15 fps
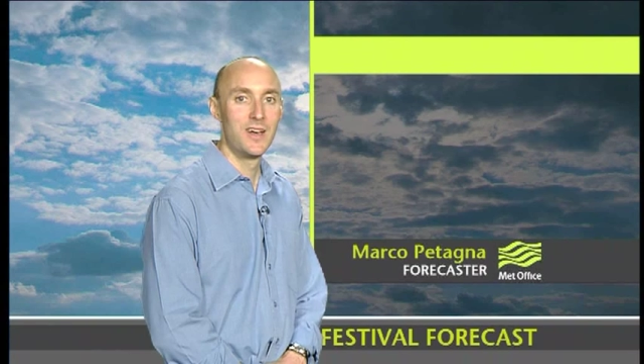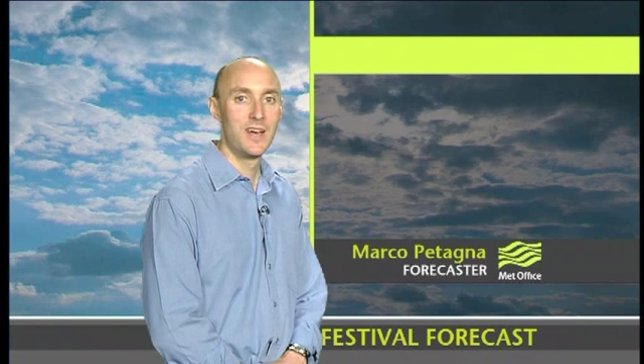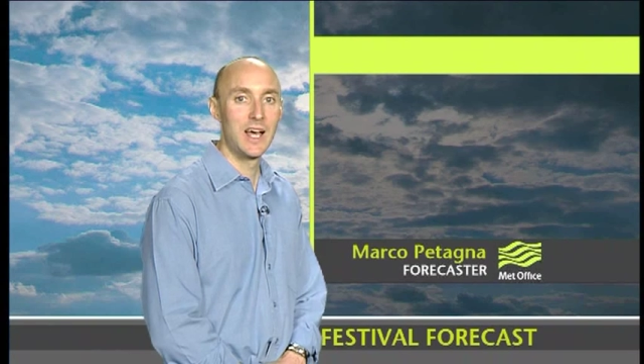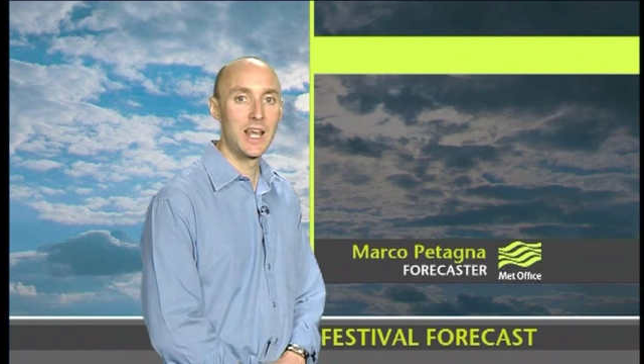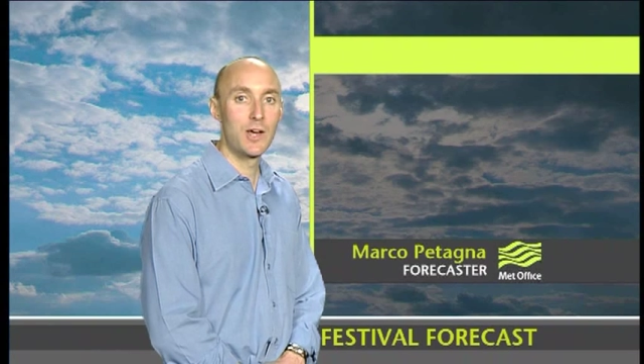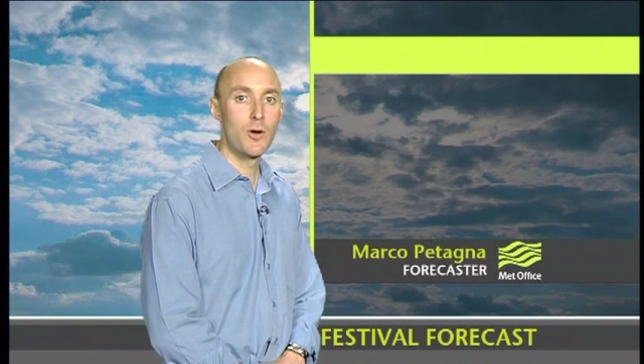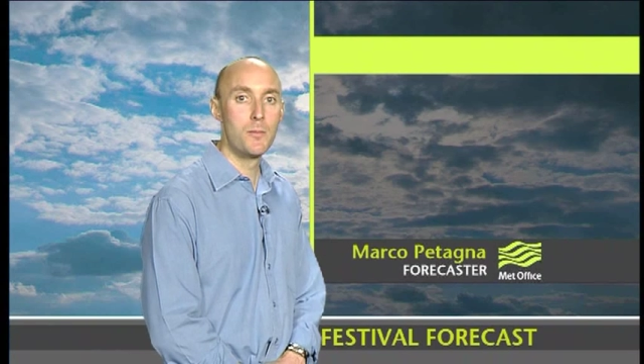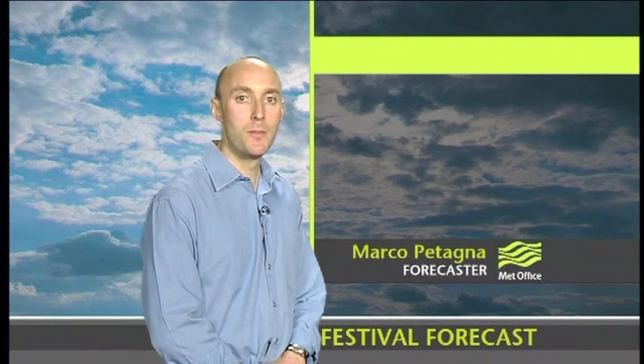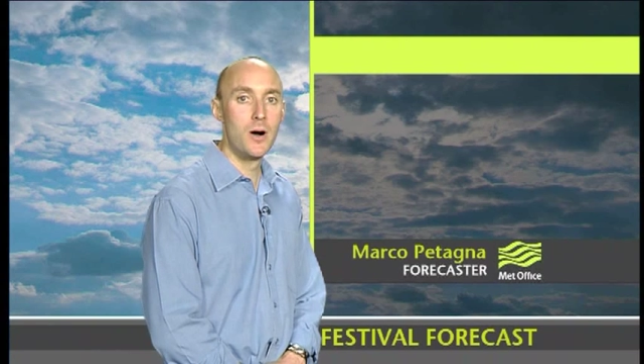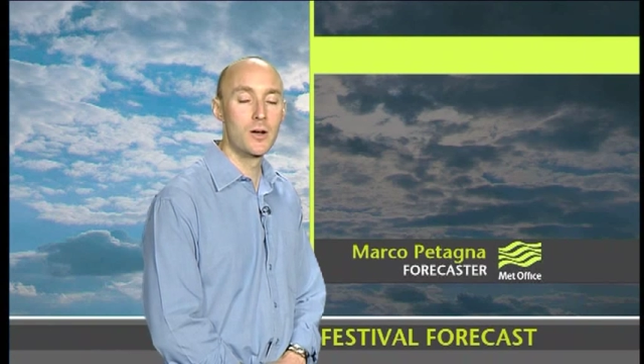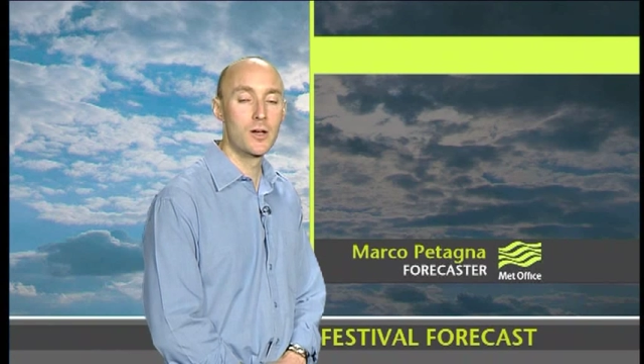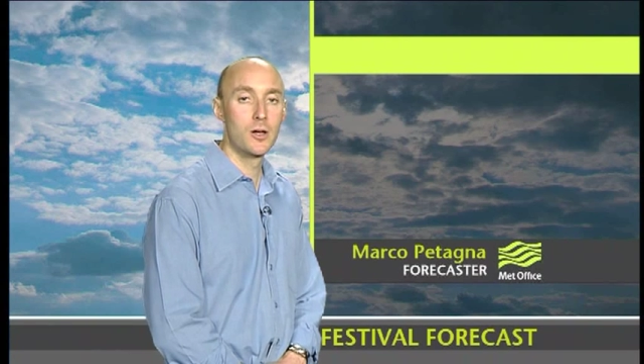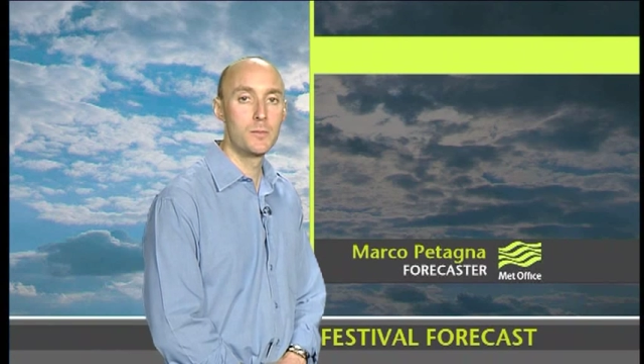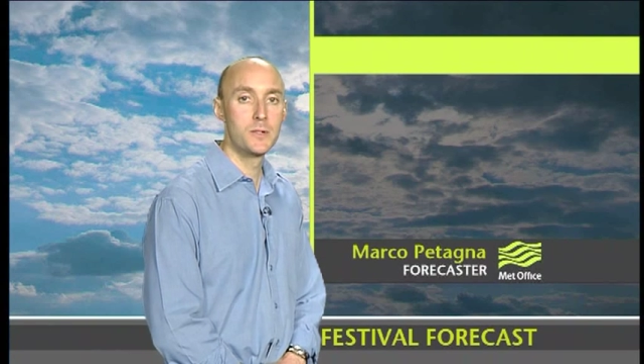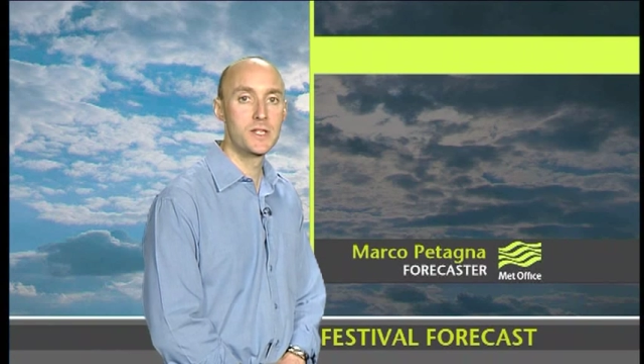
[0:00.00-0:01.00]
Hello, I'm
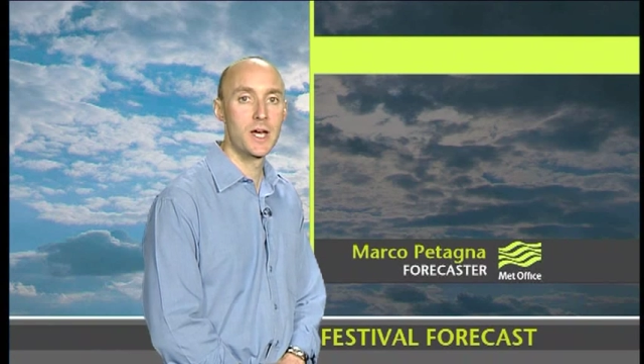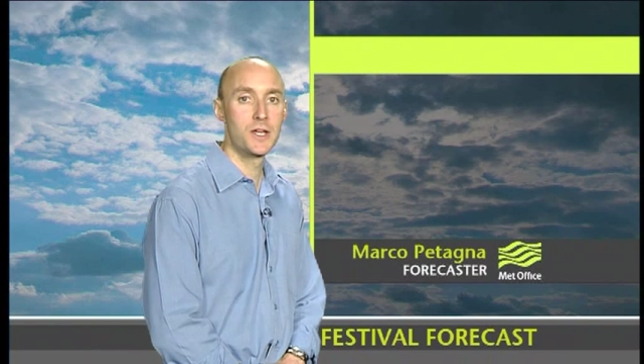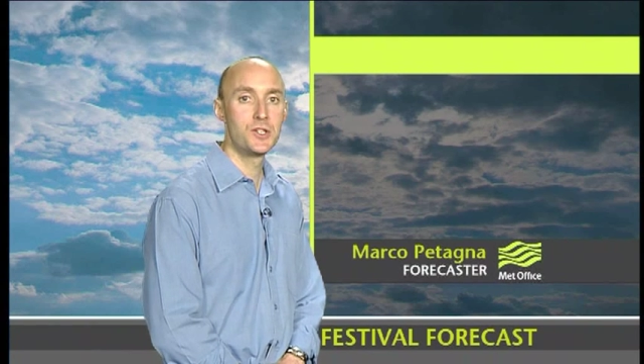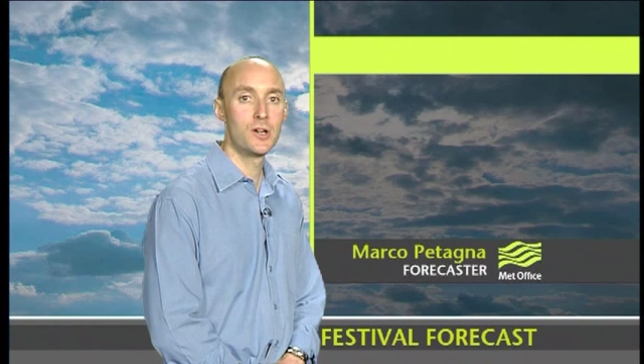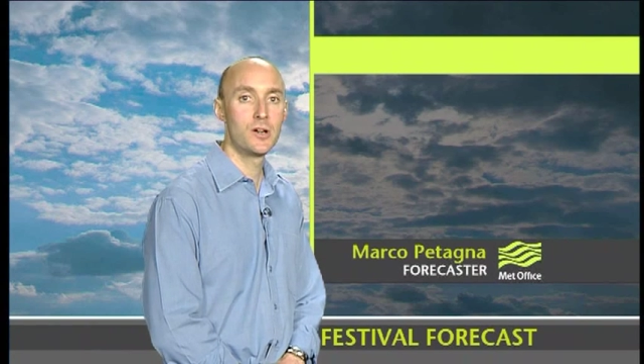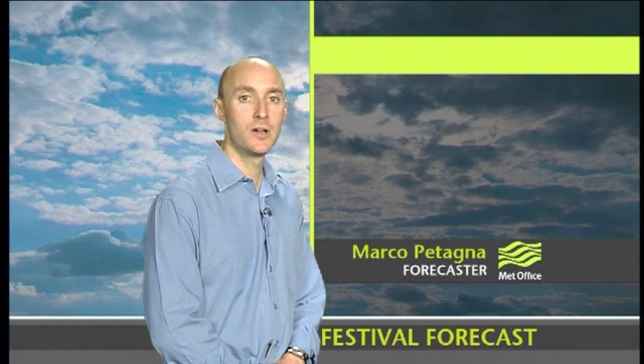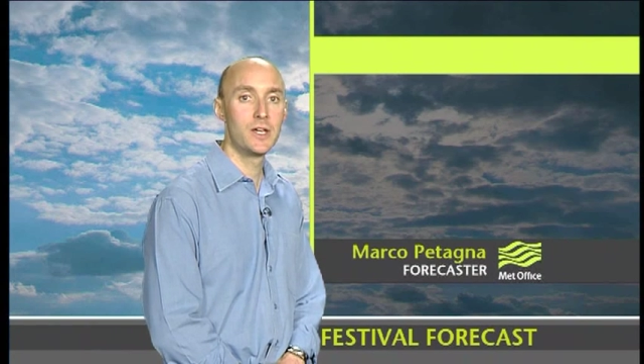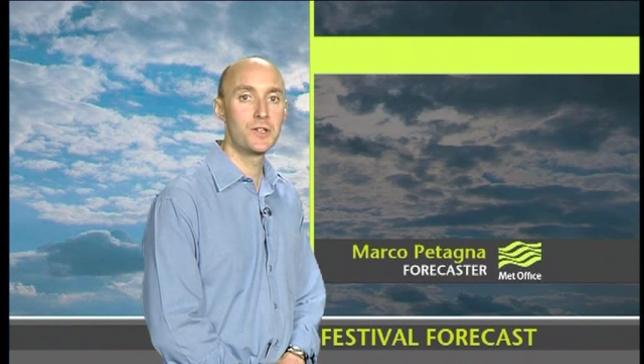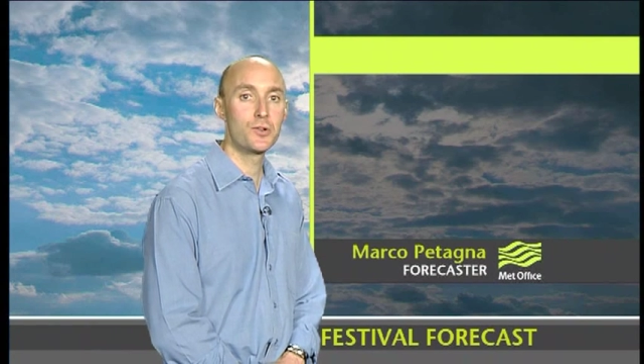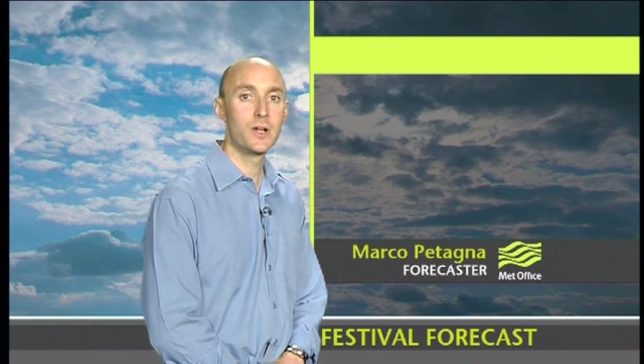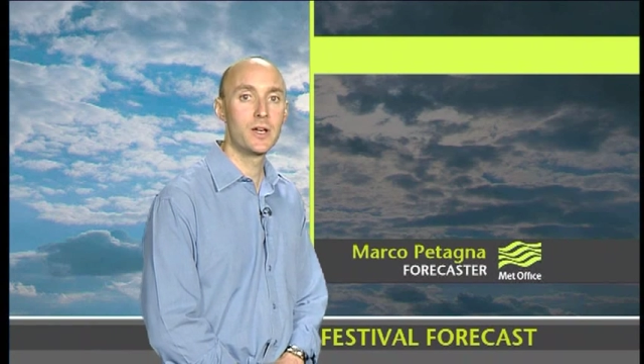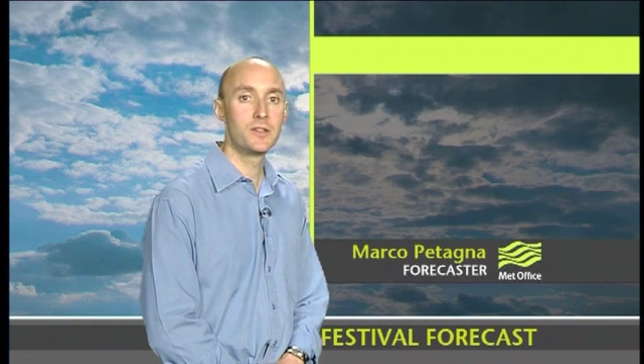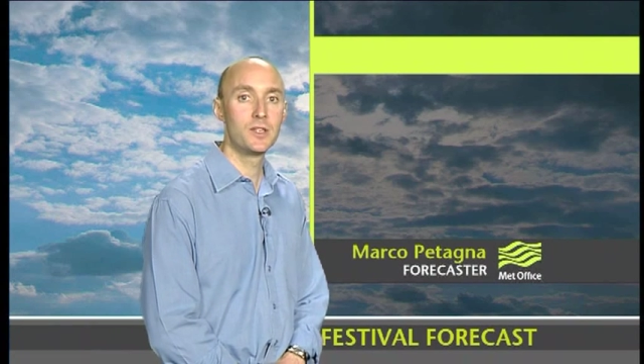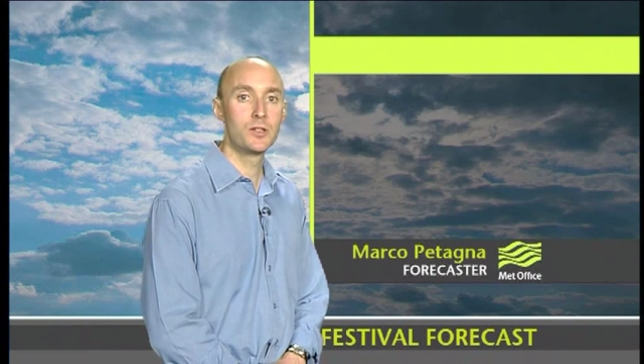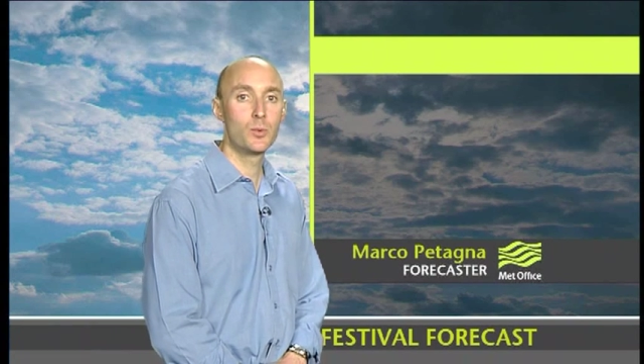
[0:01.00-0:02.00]
Marco Petagna. Here's your
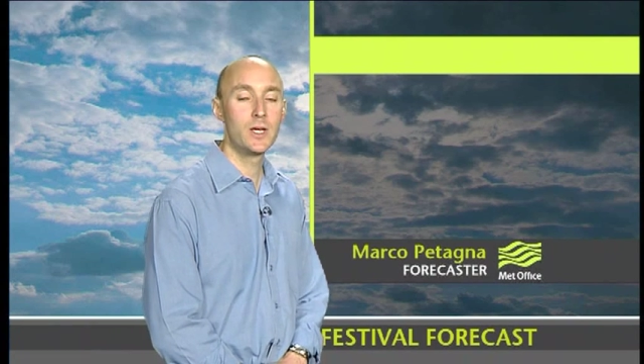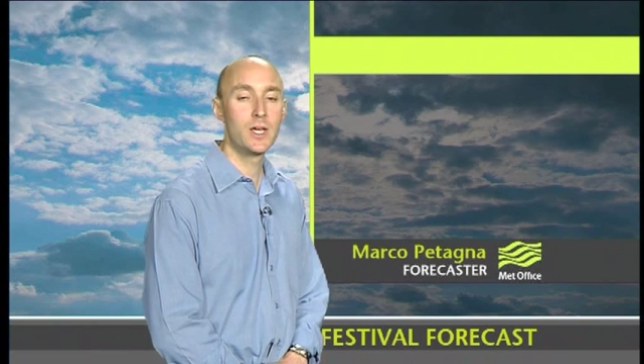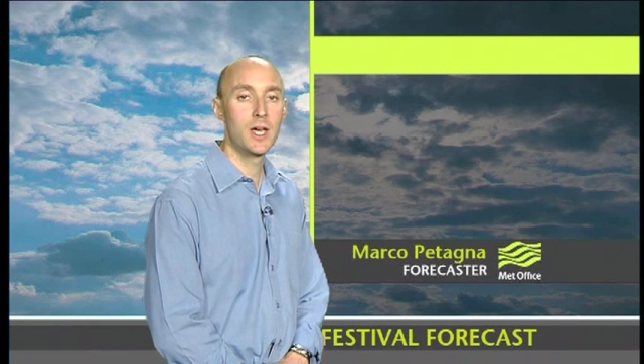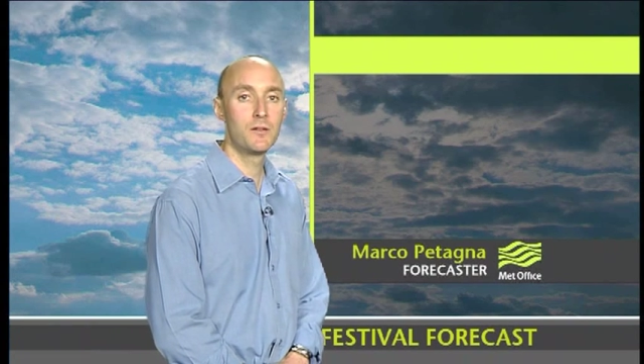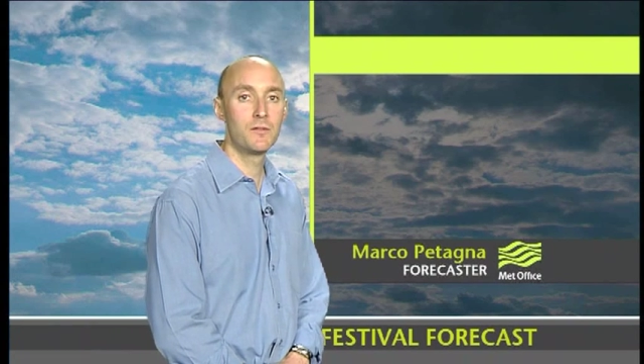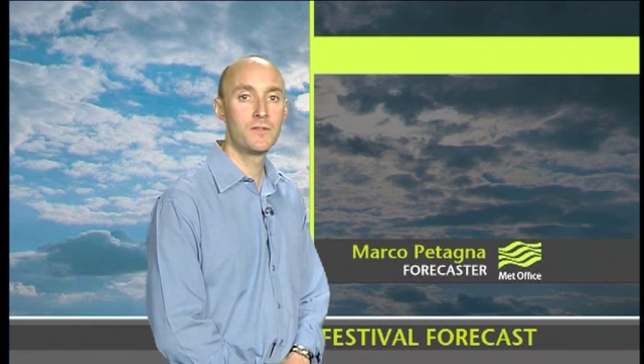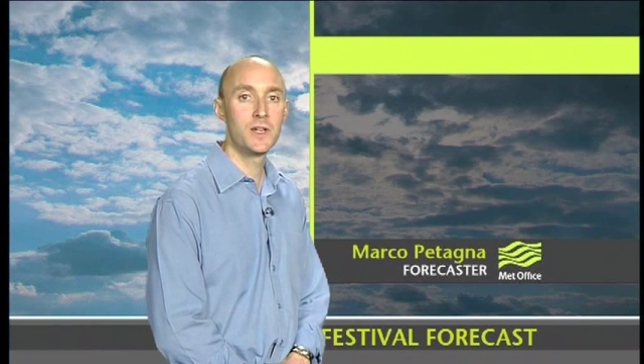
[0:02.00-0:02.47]
latest weekend